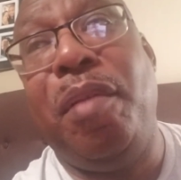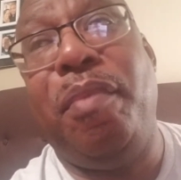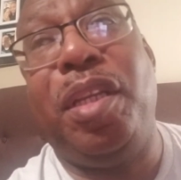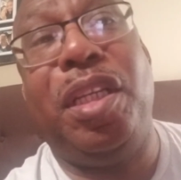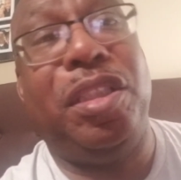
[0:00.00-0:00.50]

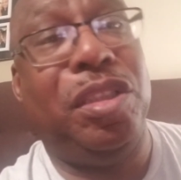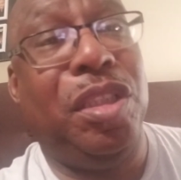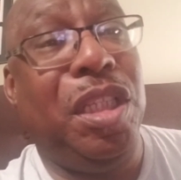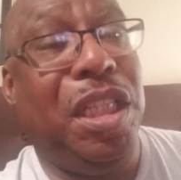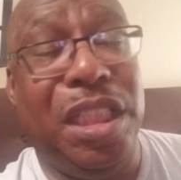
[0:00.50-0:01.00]
because
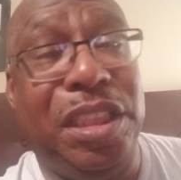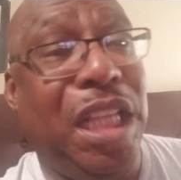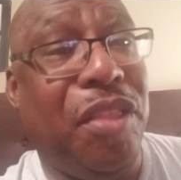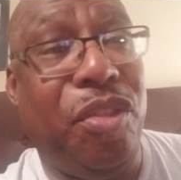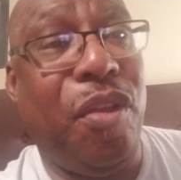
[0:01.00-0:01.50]
it's
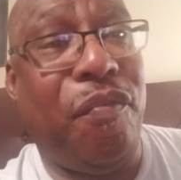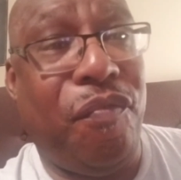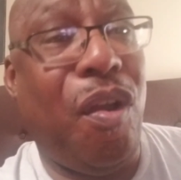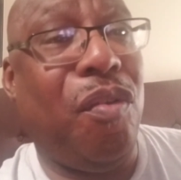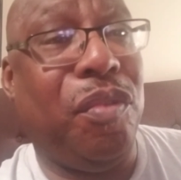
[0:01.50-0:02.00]
not their
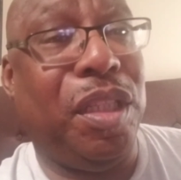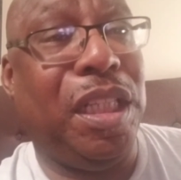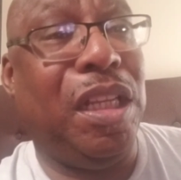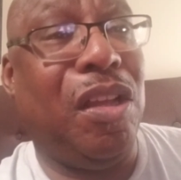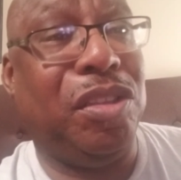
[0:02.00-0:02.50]
fault that they
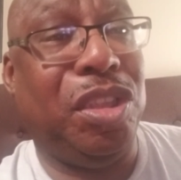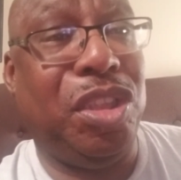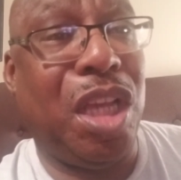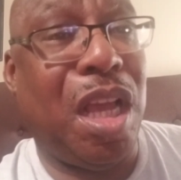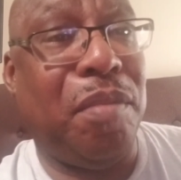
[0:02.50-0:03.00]
lost a
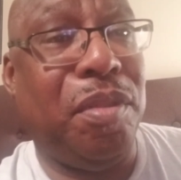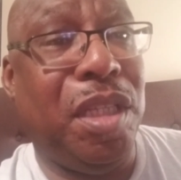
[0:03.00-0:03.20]
job.